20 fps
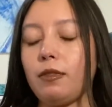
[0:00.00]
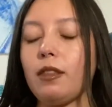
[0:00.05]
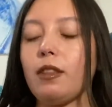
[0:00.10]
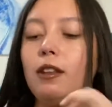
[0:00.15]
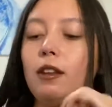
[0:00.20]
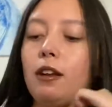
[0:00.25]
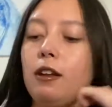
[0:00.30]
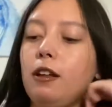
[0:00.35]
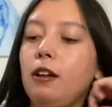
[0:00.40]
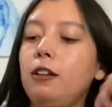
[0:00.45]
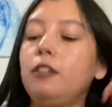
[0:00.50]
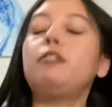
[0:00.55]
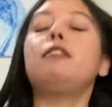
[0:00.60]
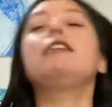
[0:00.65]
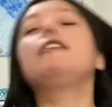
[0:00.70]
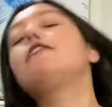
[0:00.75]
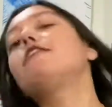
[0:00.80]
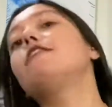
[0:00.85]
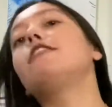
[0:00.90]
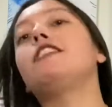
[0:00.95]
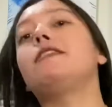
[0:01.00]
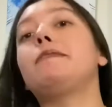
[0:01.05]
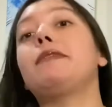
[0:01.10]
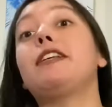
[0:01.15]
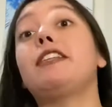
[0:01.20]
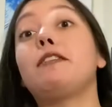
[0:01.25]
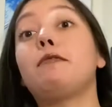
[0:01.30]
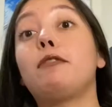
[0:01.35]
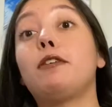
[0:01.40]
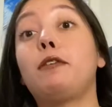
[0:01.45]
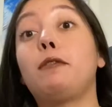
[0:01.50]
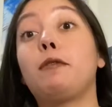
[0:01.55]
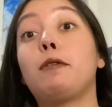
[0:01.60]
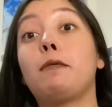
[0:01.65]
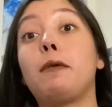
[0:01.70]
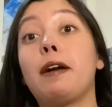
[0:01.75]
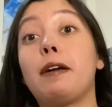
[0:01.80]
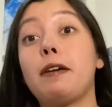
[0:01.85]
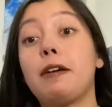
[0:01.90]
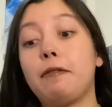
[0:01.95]
And also I chose them because I wanted
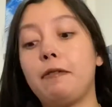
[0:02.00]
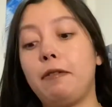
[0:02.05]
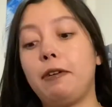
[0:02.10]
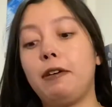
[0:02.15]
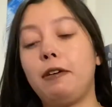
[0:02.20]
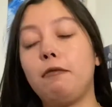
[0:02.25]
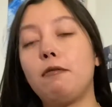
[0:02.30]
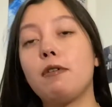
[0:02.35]
to wear